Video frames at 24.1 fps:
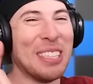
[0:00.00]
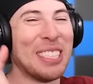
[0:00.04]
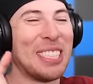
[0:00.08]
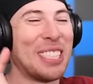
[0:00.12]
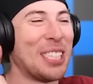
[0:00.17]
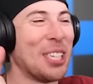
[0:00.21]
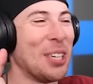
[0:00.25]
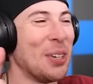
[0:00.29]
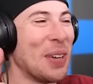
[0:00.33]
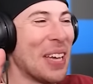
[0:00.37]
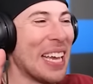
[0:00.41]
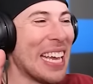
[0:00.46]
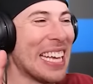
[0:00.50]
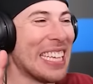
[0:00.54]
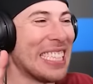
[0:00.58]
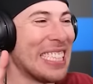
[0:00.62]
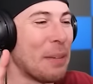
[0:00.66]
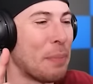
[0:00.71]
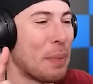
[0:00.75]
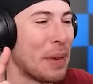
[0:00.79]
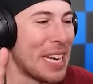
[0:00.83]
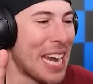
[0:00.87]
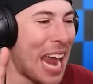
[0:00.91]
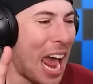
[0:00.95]
was too easy,
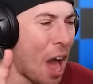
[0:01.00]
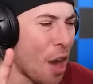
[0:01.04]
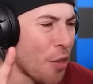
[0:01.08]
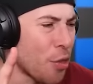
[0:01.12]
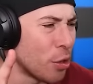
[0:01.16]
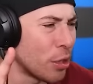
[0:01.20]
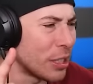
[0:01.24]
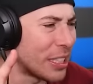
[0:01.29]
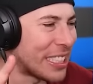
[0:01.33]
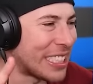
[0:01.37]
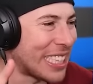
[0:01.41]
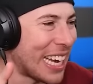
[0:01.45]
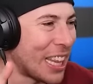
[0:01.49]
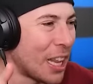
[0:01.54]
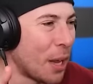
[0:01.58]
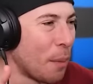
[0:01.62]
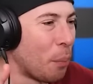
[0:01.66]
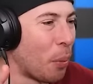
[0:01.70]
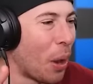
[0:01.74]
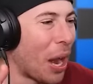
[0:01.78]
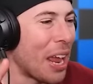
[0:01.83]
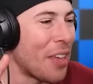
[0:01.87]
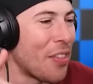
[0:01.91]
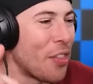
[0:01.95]
but now they're
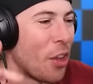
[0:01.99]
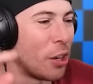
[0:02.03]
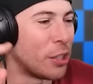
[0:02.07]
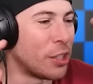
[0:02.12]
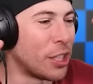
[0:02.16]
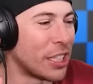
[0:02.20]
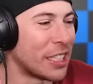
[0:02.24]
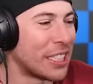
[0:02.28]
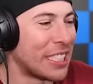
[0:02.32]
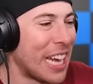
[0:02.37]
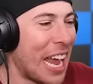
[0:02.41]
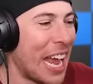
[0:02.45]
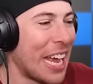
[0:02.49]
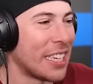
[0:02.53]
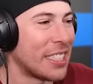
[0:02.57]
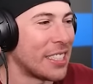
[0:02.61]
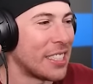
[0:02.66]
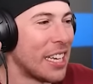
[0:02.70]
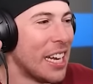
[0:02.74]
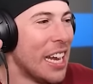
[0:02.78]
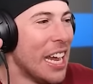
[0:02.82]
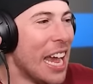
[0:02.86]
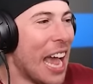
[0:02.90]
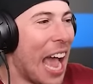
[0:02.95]
celebrating their success.
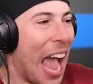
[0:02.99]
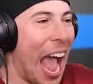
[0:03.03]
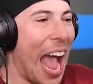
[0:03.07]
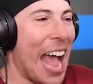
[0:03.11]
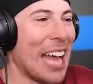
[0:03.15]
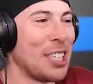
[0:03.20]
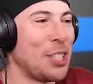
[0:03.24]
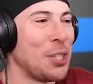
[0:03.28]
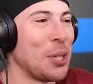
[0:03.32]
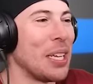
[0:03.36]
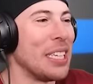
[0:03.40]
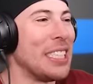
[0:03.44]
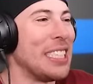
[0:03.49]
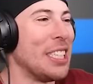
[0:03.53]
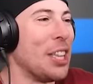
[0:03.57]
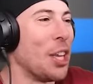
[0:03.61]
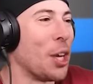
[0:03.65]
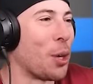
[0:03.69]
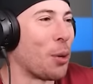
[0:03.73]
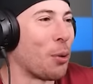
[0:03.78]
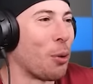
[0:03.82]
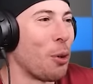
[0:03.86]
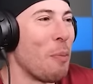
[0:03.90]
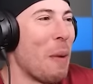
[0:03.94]
As you can see, the
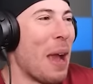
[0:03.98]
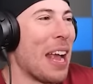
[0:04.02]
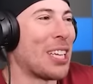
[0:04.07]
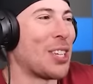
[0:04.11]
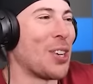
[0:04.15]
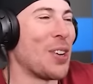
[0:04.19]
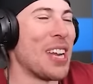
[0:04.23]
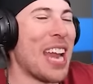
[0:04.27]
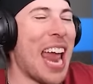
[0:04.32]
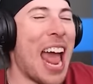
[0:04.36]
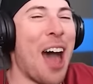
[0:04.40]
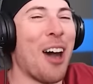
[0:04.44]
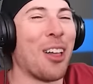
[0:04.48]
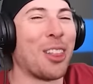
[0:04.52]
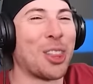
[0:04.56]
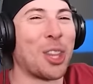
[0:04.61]
crewmates are now